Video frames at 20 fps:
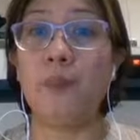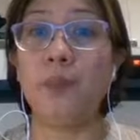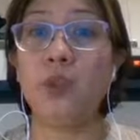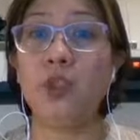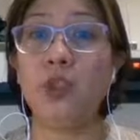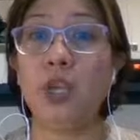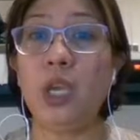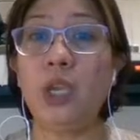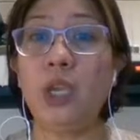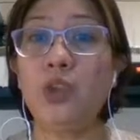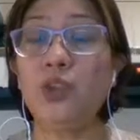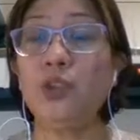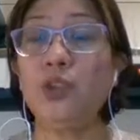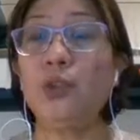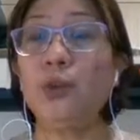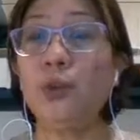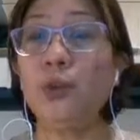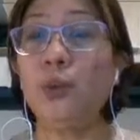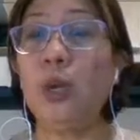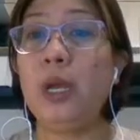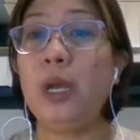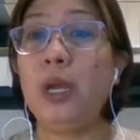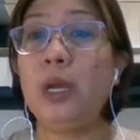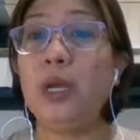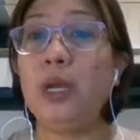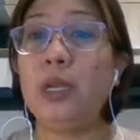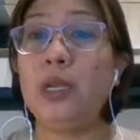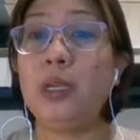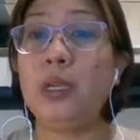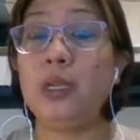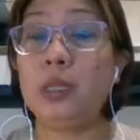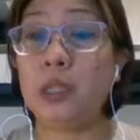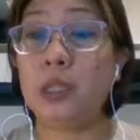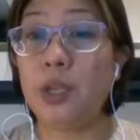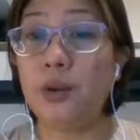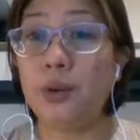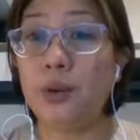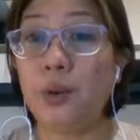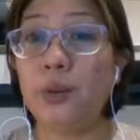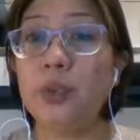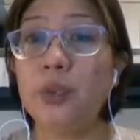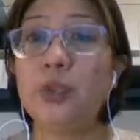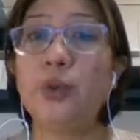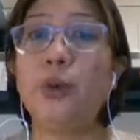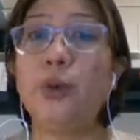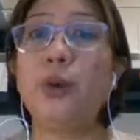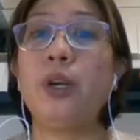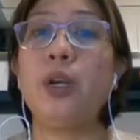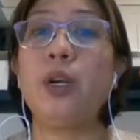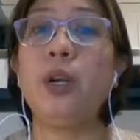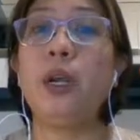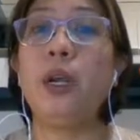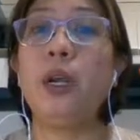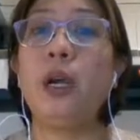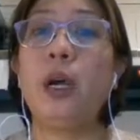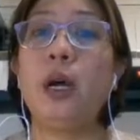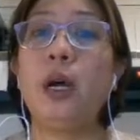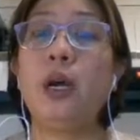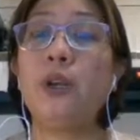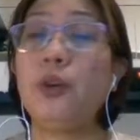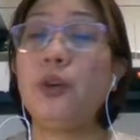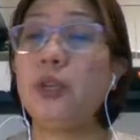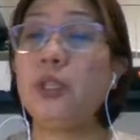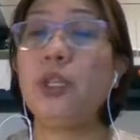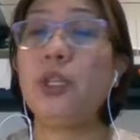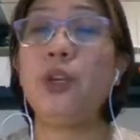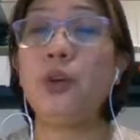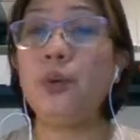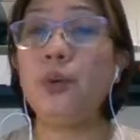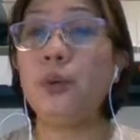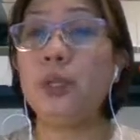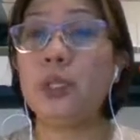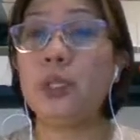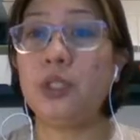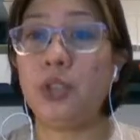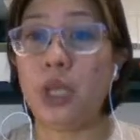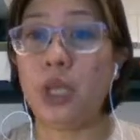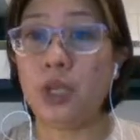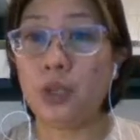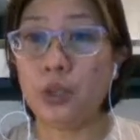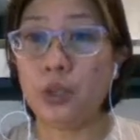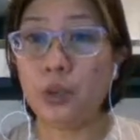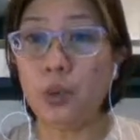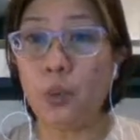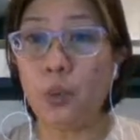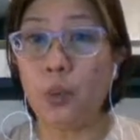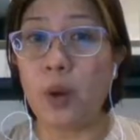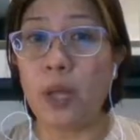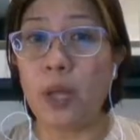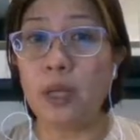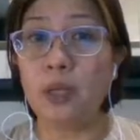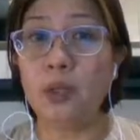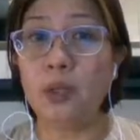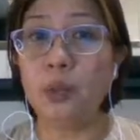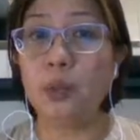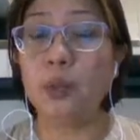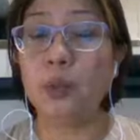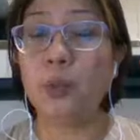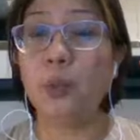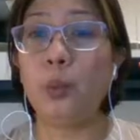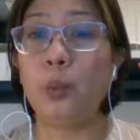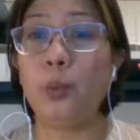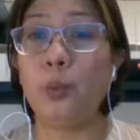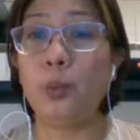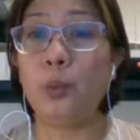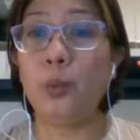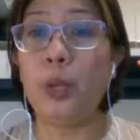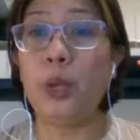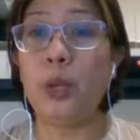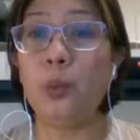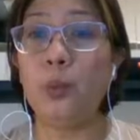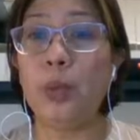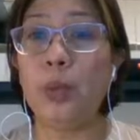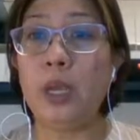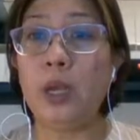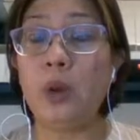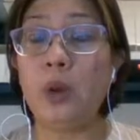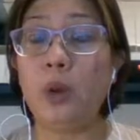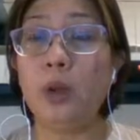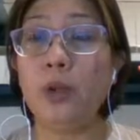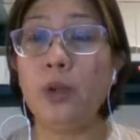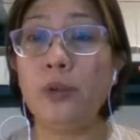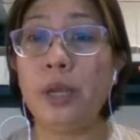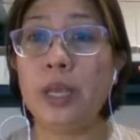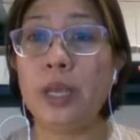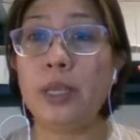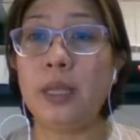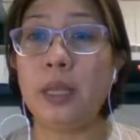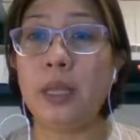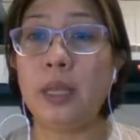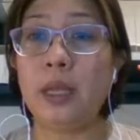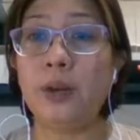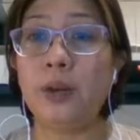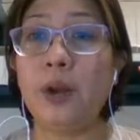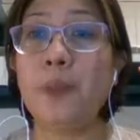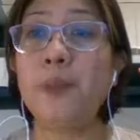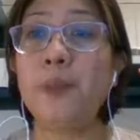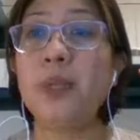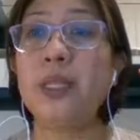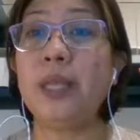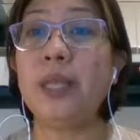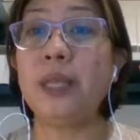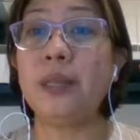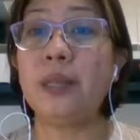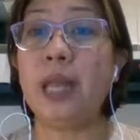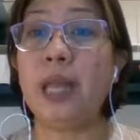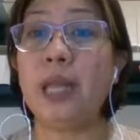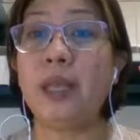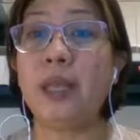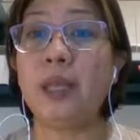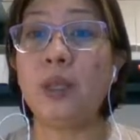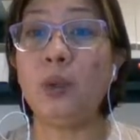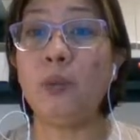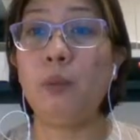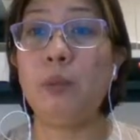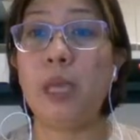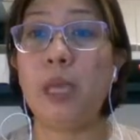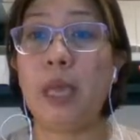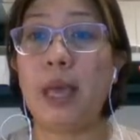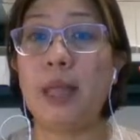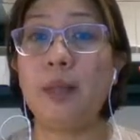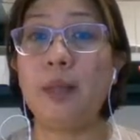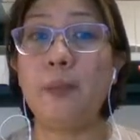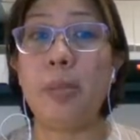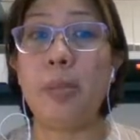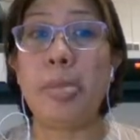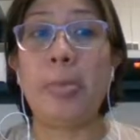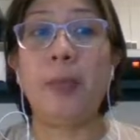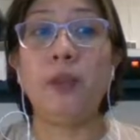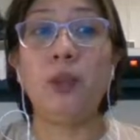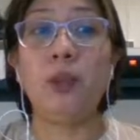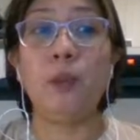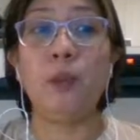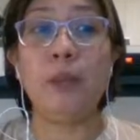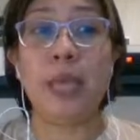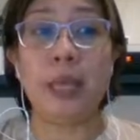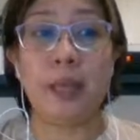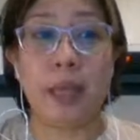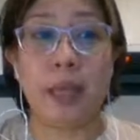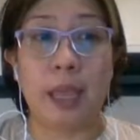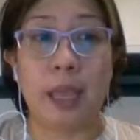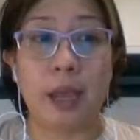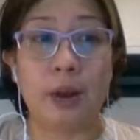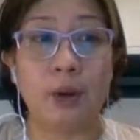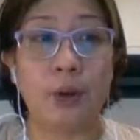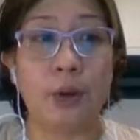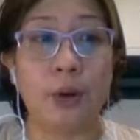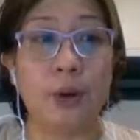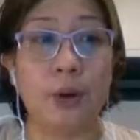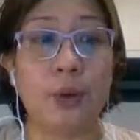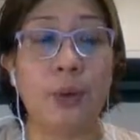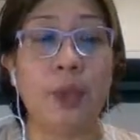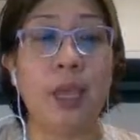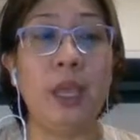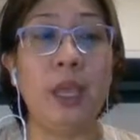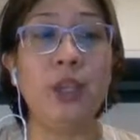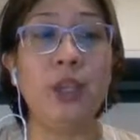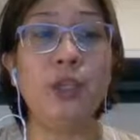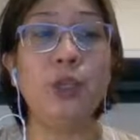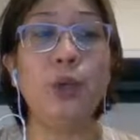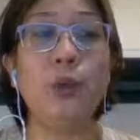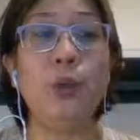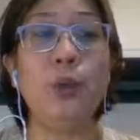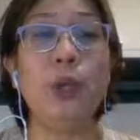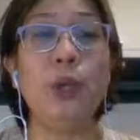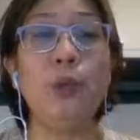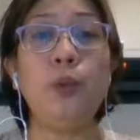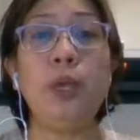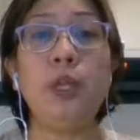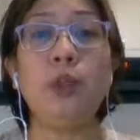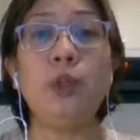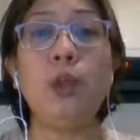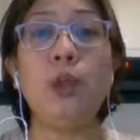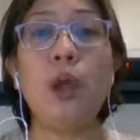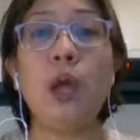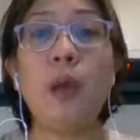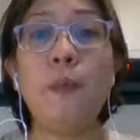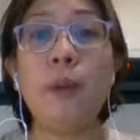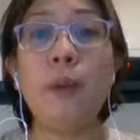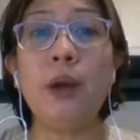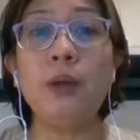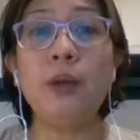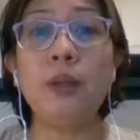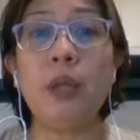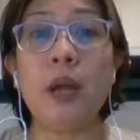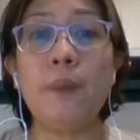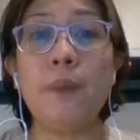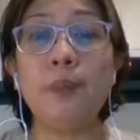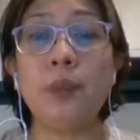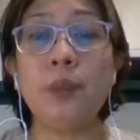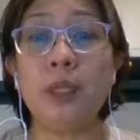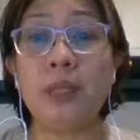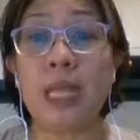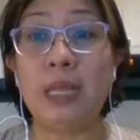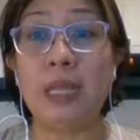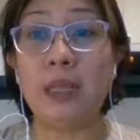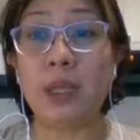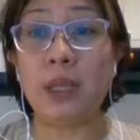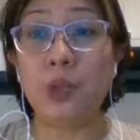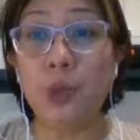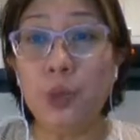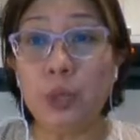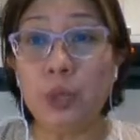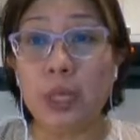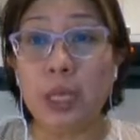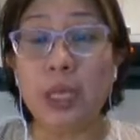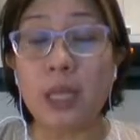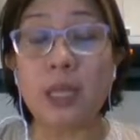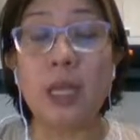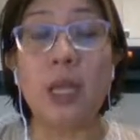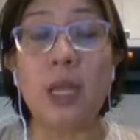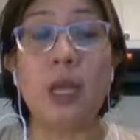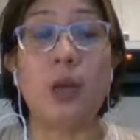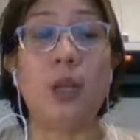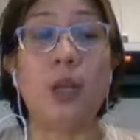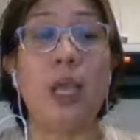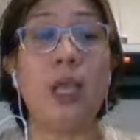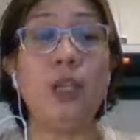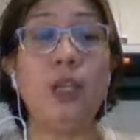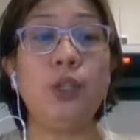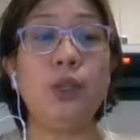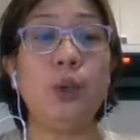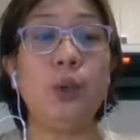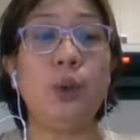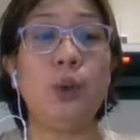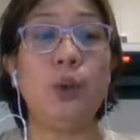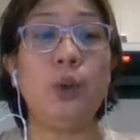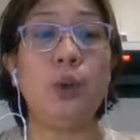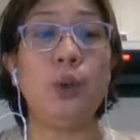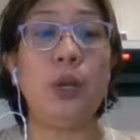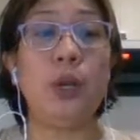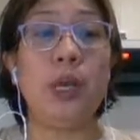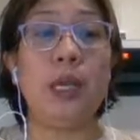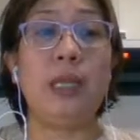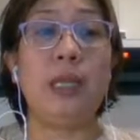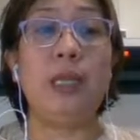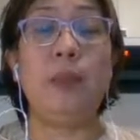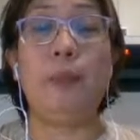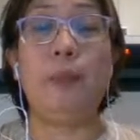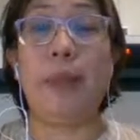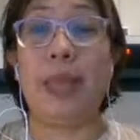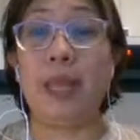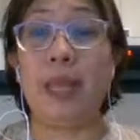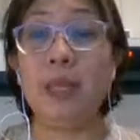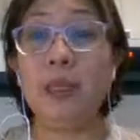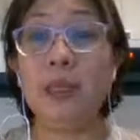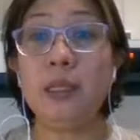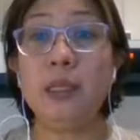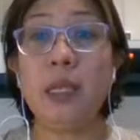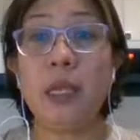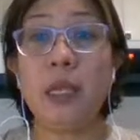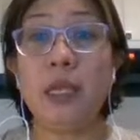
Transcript: changed to zeros, or your zero is changed to one, so we already represent that to be an error. Okay, so when we talk about data unit, okay, so depends,